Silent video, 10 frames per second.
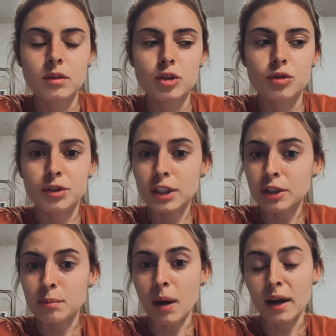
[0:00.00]
treat
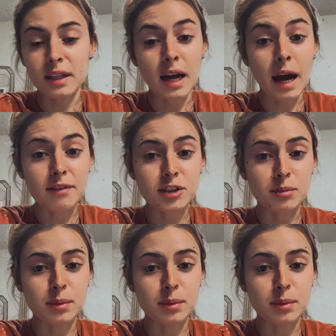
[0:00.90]
your body after